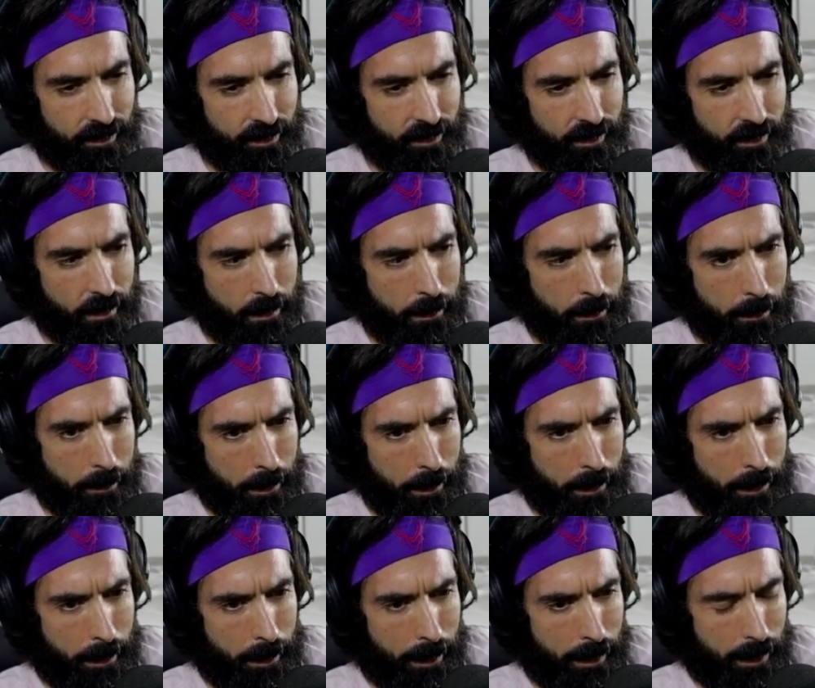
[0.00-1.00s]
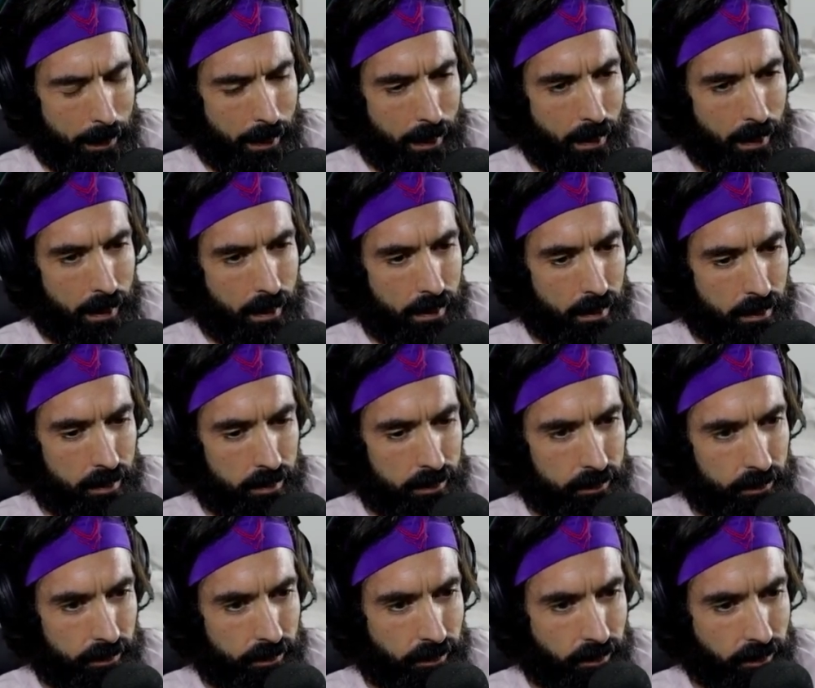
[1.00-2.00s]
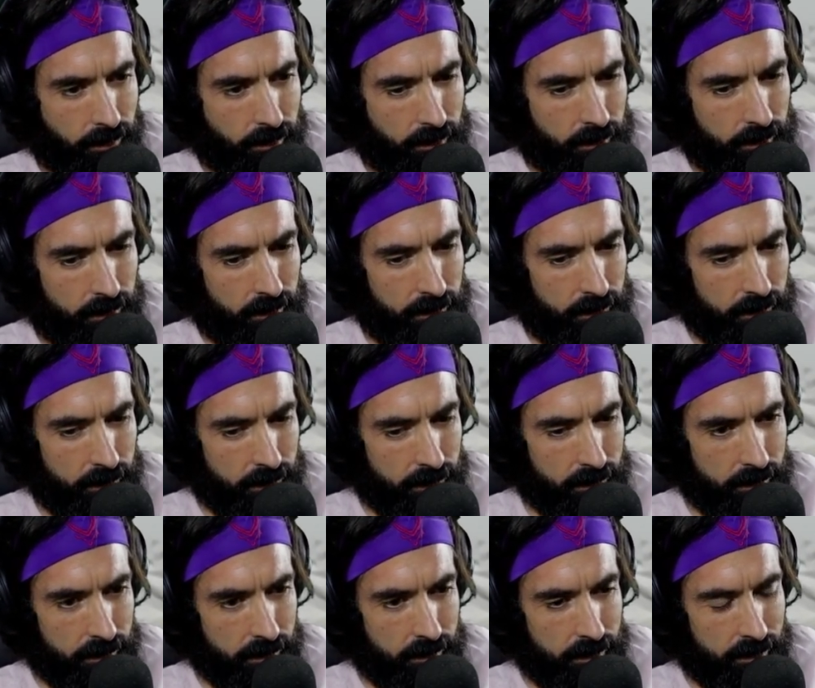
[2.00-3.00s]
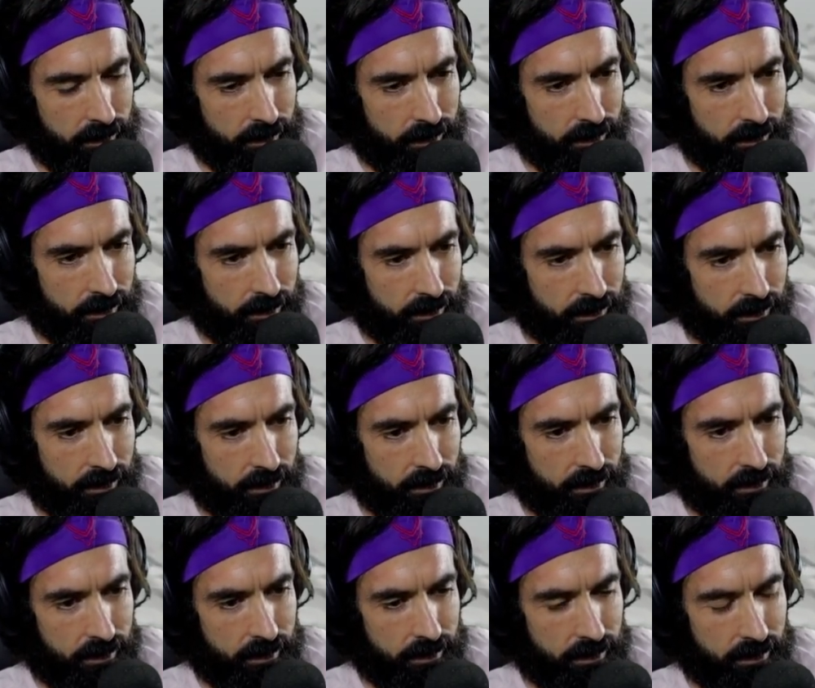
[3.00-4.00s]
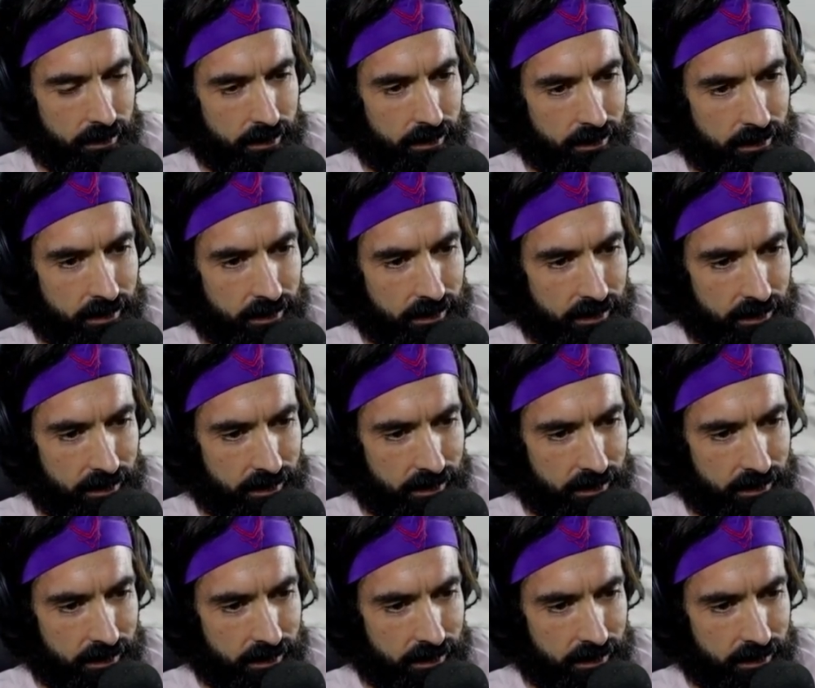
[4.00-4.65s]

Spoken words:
No words are spoken by the person on screen.